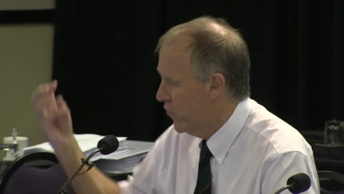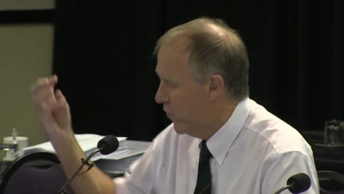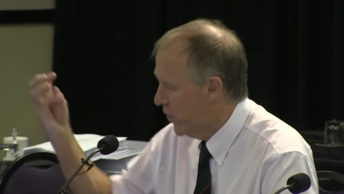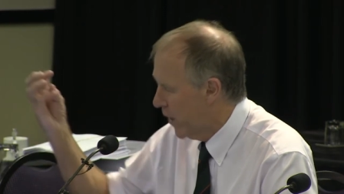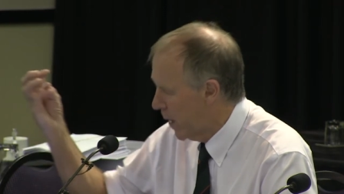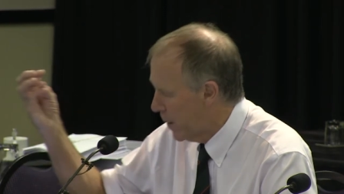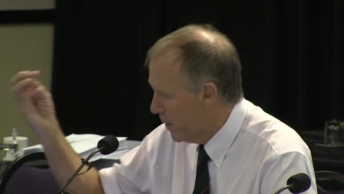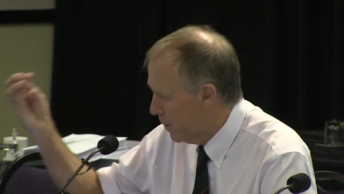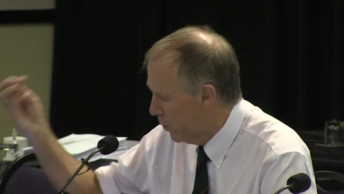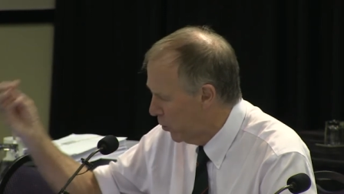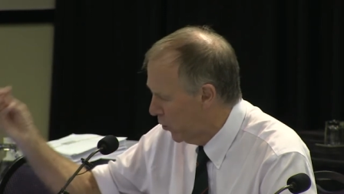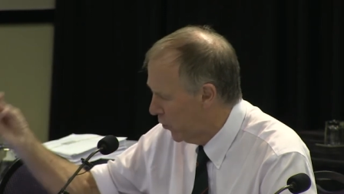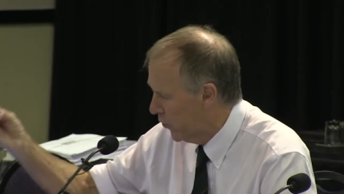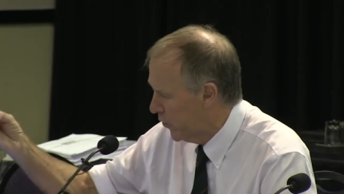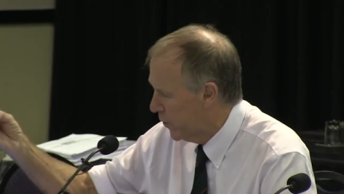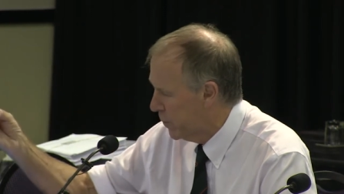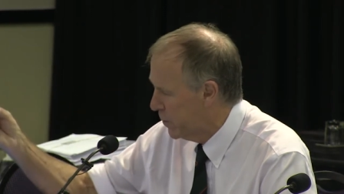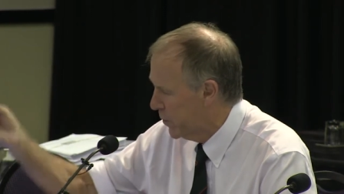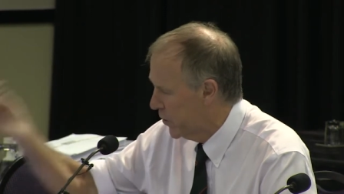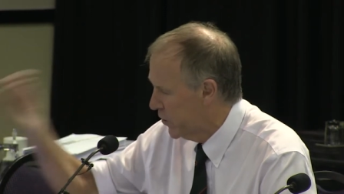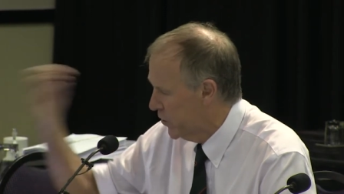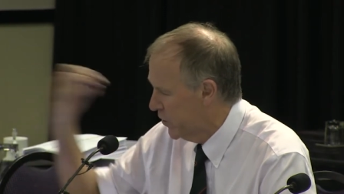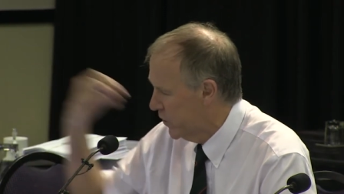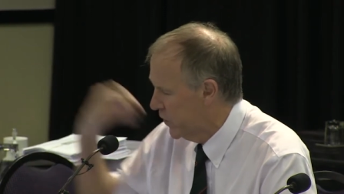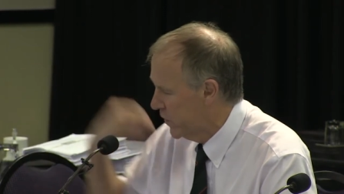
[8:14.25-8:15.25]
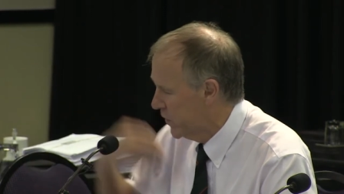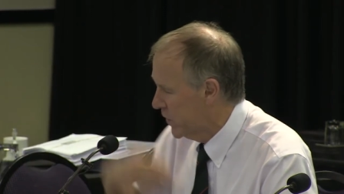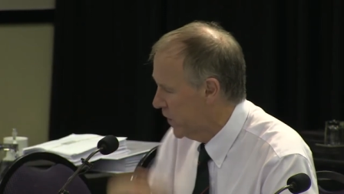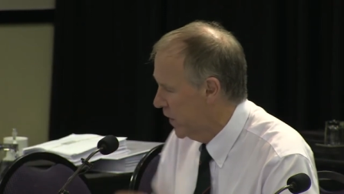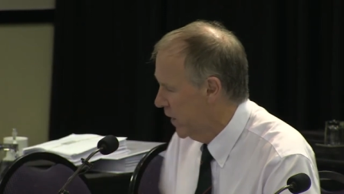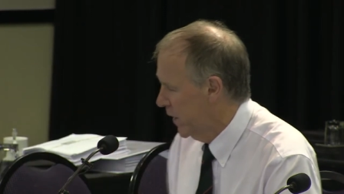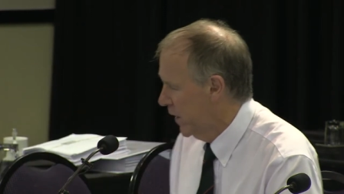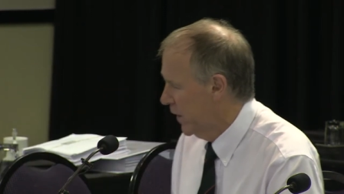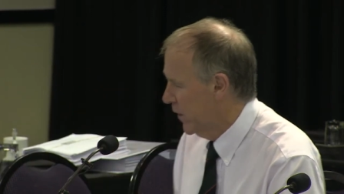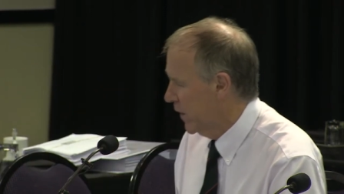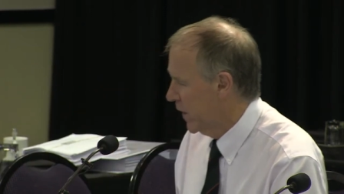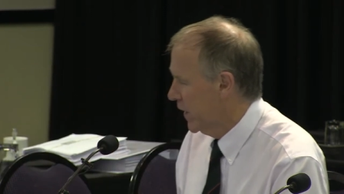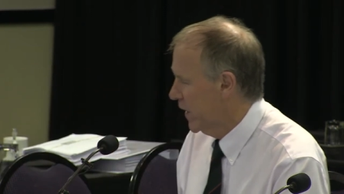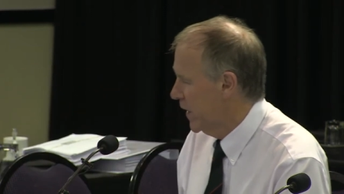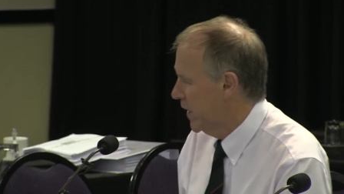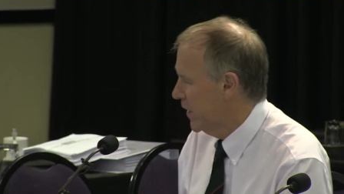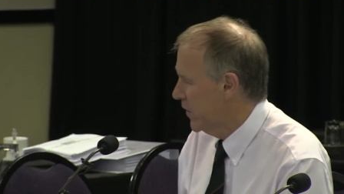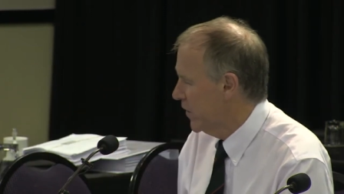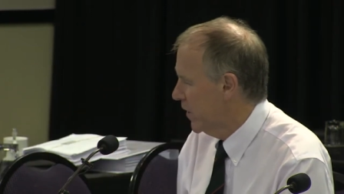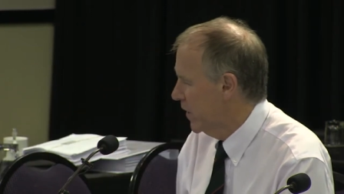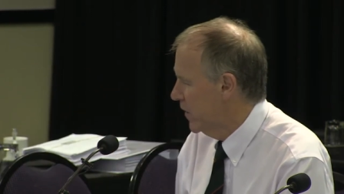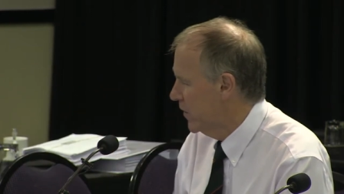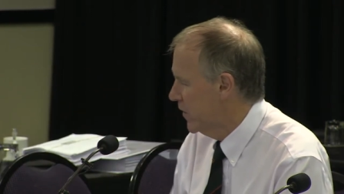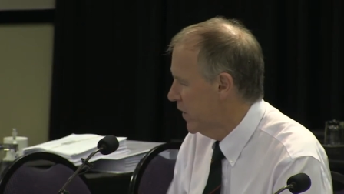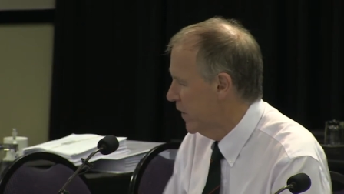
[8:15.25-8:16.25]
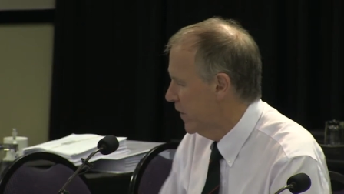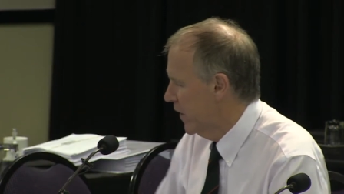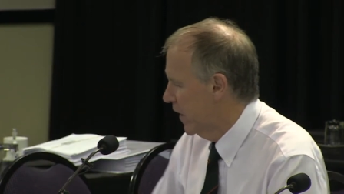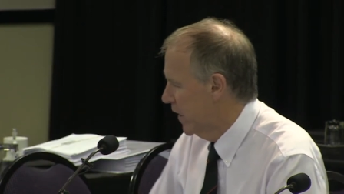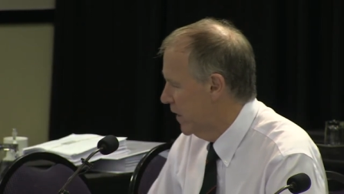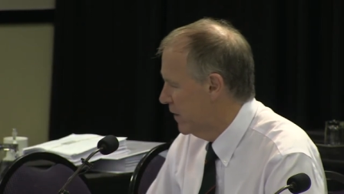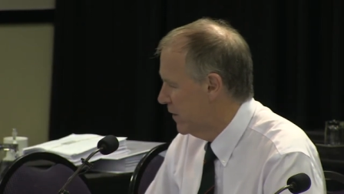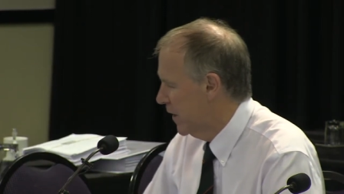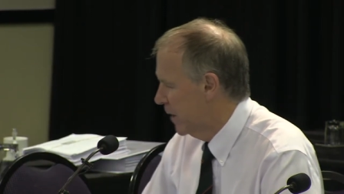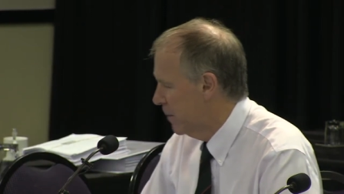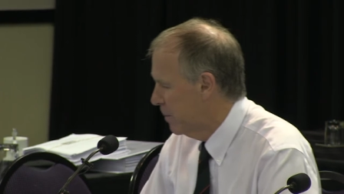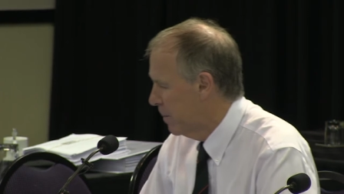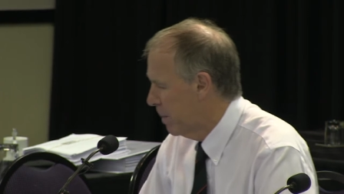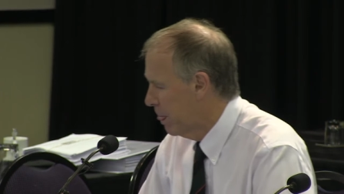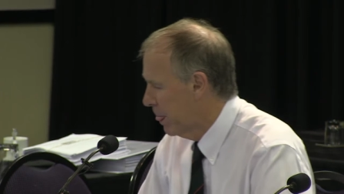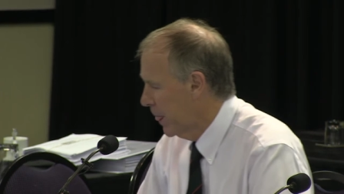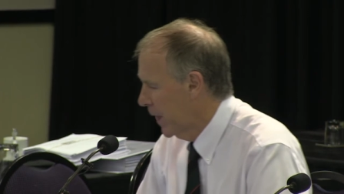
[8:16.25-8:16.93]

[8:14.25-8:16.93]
able to produce the ketones in the liver.